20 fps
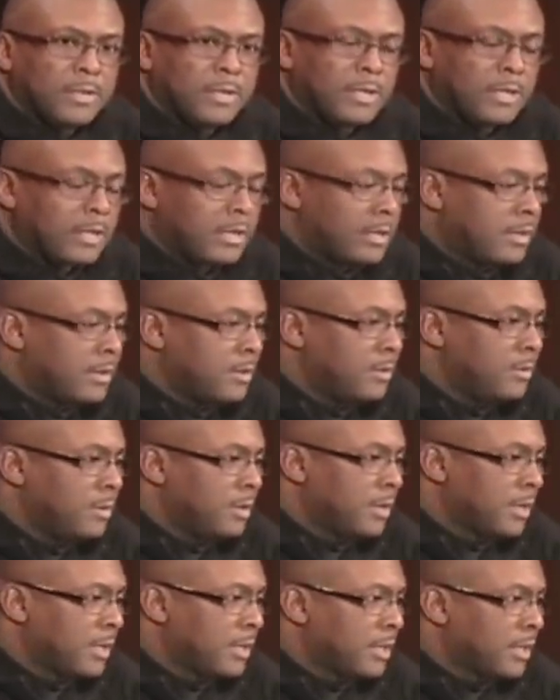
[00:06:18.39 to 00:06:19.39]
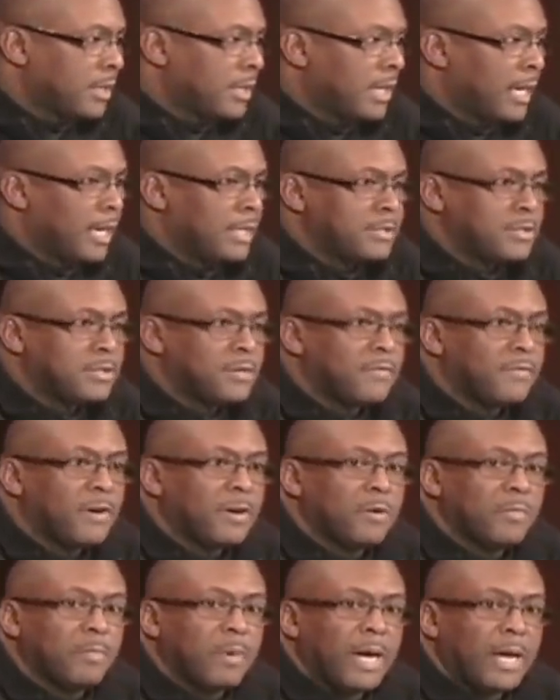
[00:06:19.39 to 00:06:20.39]
Uh, if you look at the class, it's a
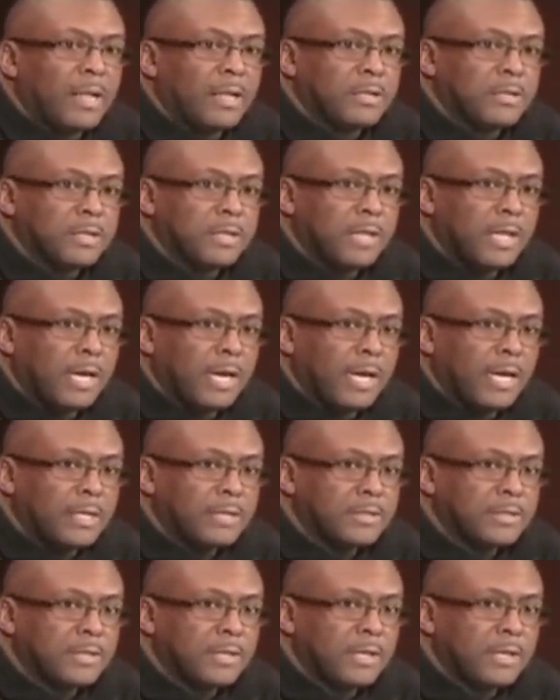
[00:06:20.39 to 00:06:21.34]
very balanced class.